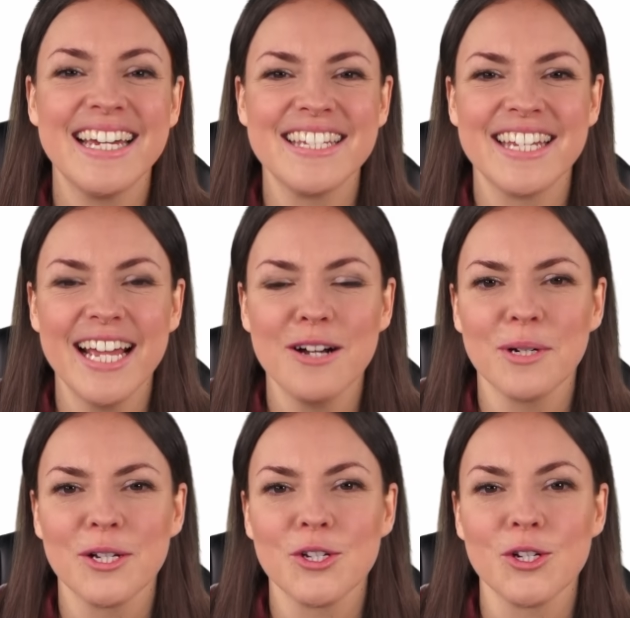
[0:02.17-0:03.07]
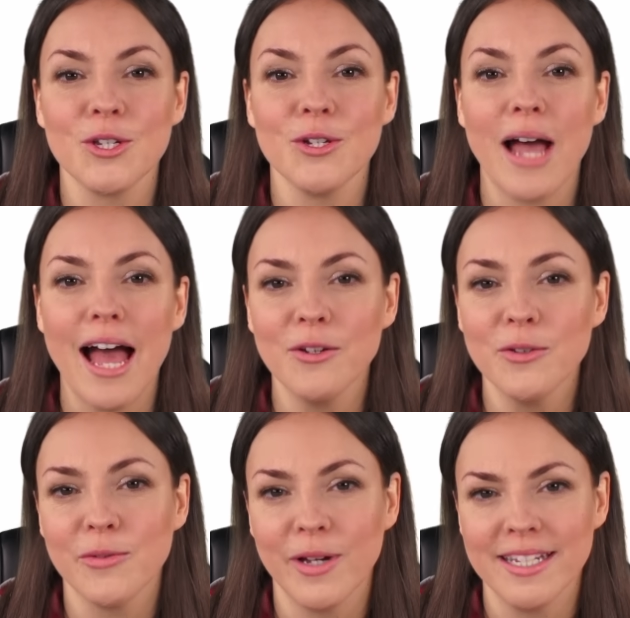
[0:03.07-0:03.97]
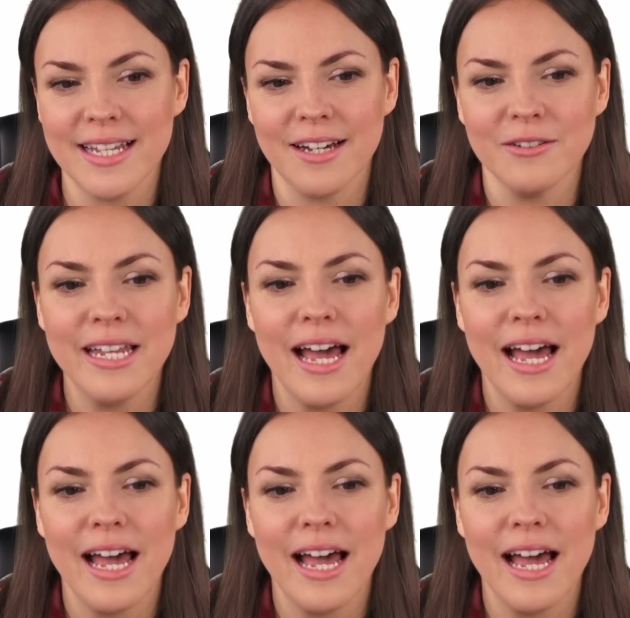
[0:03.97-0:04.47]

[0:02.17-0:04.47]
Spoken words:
and today I want to show you how to find out